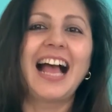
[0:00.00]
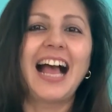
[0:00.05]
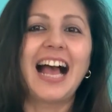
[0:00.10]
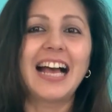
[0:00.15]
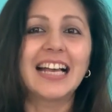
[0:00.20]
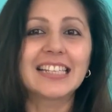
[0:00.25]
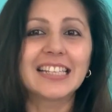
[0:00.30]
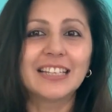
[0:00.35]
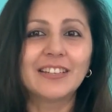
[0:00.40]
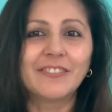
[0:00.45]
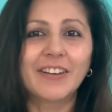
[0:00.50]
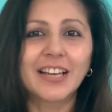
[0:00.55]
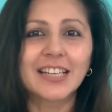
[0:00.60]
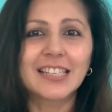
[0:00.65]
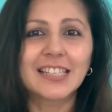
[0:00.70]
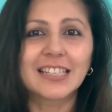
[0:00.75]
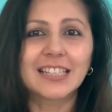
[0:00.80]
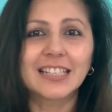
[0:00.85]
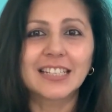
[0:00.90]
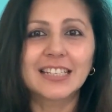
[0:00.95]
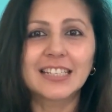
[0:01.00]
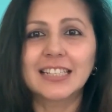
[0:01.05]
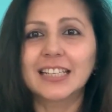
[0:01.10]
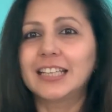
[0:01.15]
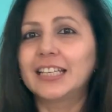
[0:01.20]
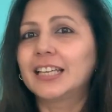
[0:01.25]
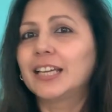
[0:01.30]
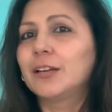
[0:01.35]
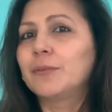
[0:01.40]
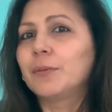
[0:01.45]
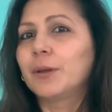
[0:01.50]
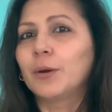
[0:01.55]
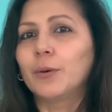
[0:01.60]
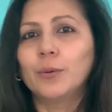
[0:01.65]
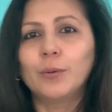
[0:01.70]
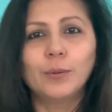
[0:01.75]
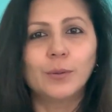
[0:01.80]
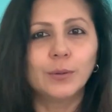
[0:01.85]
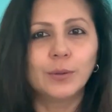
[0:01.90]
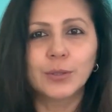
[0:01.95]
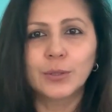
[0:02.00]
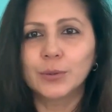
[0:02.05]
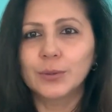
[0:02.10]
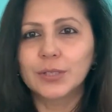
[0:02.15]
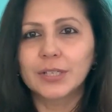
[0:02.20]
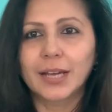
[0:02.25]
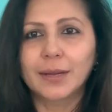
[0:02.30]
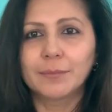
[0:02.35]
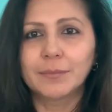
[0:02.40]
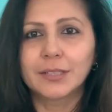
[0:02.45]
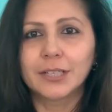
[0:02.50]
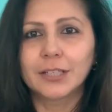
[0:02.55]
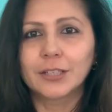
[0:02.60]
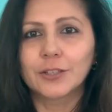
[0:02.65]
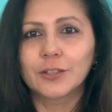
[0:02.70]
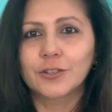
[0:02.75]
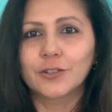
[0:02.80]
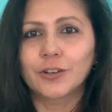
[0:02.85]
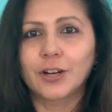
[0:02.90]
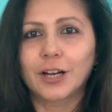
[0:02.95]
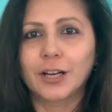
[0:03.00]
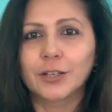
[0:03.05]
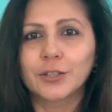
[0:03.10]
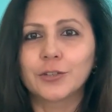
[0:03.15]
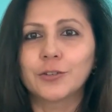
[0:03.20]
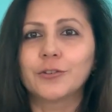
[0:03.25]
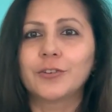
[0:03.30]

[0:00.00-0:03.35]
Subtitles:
As investors, it can be all too tempting to try to